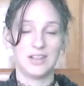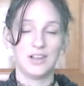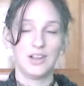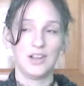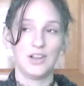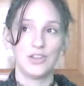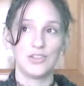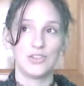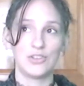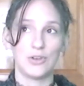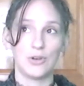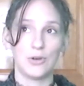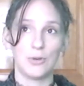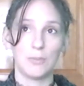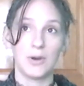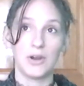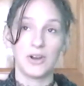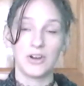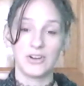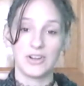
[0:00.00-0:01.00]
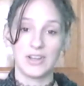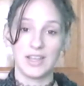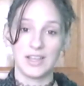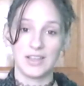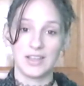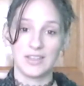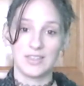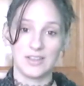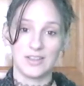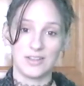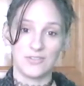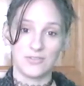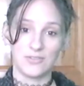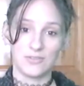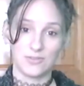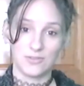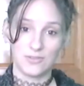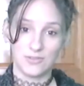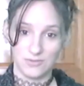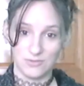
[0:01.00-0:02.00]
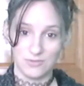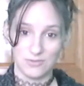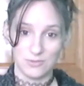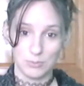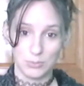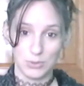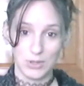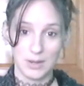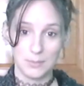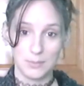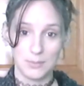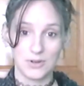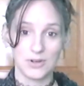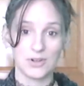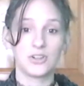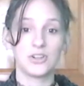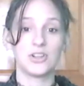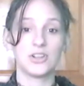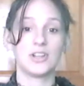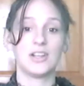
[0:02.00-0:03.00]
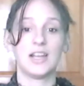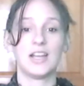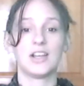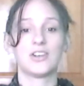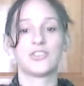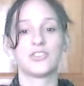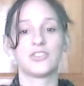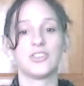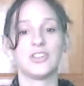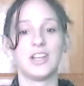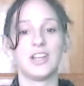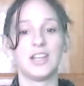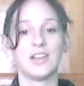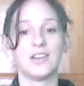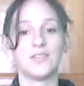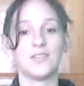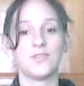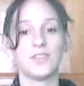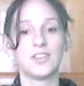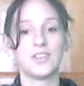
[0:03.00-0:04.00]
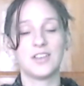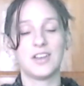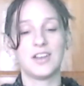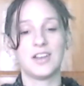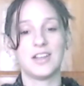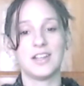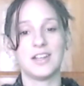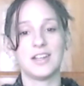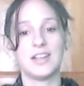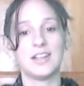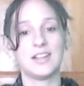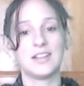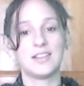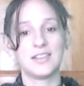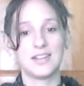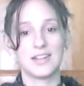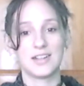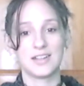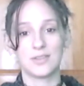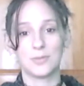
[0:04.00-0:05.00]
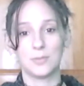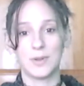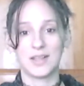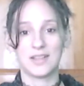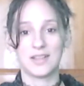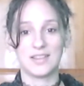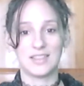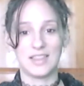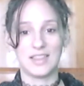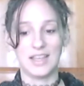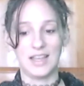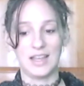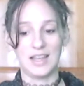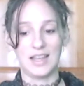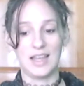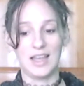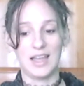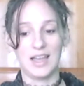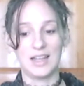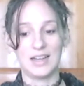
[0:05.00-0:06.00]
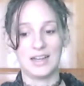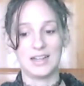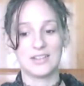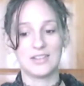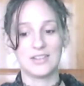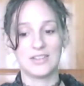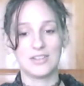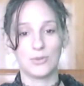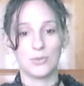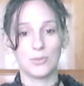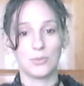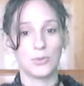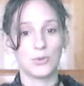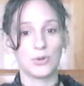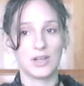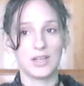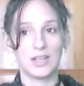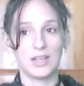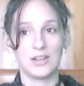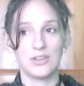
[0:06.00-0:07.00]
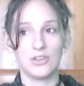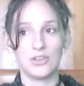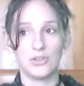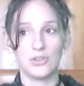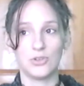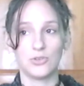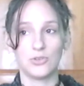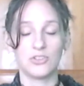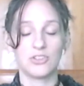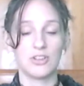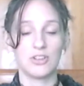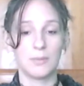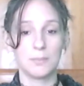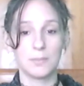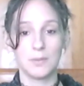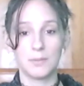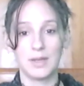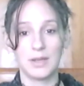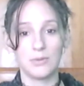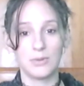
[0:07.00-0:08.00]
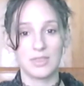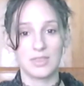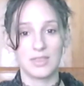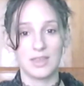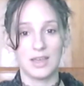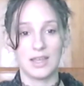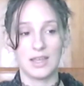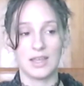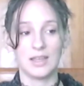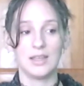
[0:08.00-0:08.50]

So barring the proper, good, natural light of the sun, it's the next best thing, and it's so important to supplement with light.